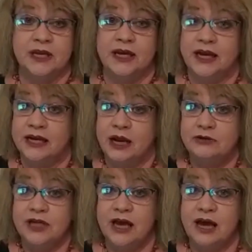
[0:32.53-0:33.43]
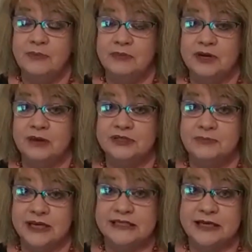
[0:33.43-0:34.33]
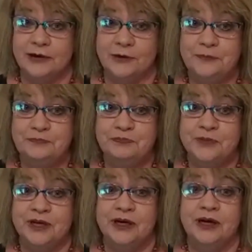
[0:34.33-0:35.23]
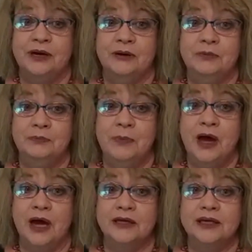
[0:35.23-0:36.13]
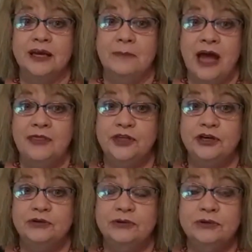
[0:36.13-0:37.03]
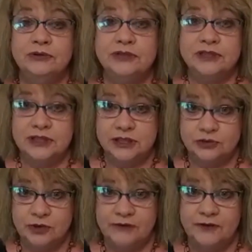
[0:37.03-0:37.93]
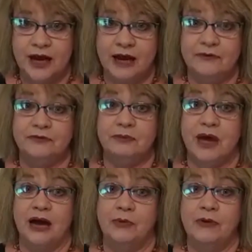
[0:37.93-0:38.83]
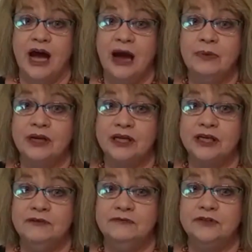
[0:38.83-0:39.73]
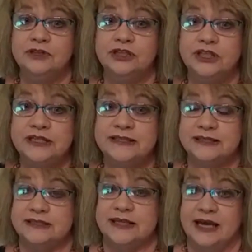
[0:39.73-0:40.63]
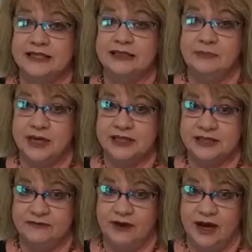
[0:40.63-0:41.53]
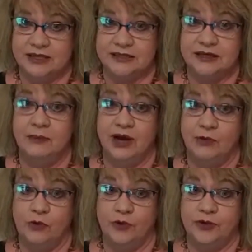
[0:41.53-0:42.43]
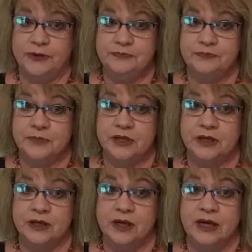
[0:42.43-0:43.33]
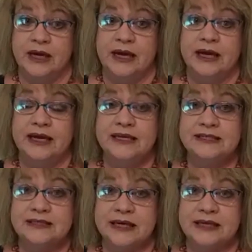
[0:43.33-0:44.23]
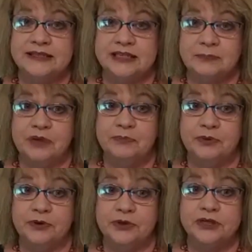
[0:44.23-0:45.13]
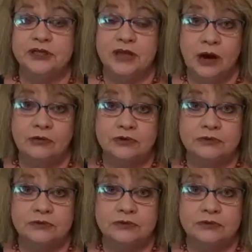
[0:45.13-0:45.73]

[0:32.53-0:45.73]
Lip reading: And in no time, it becomes a bestseller. But in Matthew 6:25 of the Bible, I believe Jesus has the best advice about worry. He says, simply put, don't